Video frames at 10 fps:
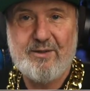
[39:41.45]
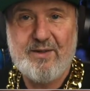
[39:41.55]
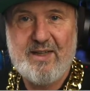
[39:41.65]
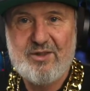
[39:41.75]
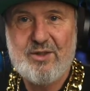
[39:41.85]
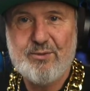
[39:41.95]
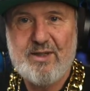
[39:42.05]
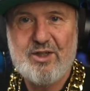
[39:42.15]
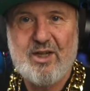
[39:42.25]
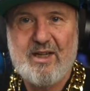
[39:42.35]
of energy
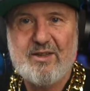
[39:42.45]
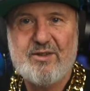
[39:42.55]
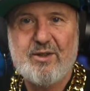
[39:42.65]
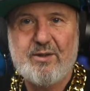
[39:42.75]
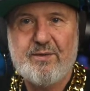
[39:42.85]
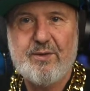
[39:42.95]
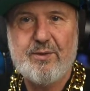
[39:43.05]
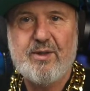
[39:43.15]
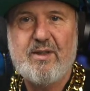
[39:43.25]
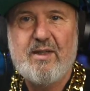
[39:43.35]
recharge of
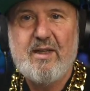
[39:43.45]
your